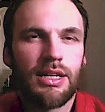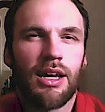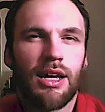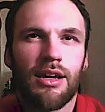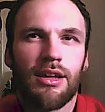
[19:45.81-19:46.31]

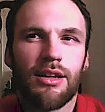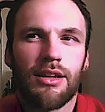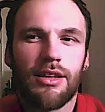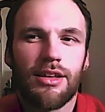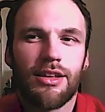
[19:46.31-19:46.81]
And
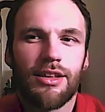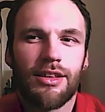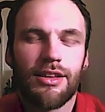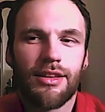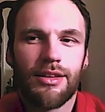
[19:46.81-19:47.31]

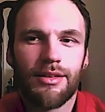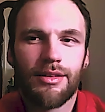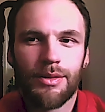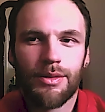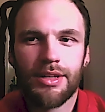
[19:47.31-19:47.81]

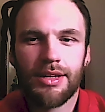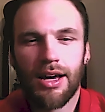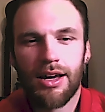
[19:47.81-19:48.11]
the